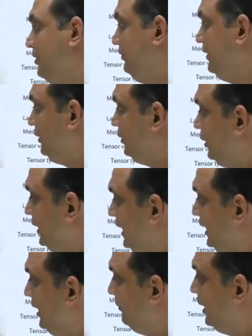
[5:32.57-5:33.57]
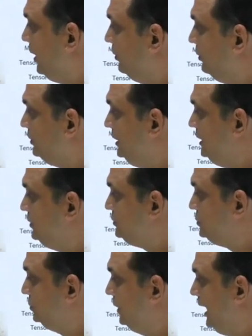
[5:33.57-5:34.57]
we are talking about
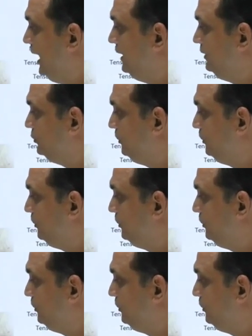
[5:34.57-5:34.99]
these two heads,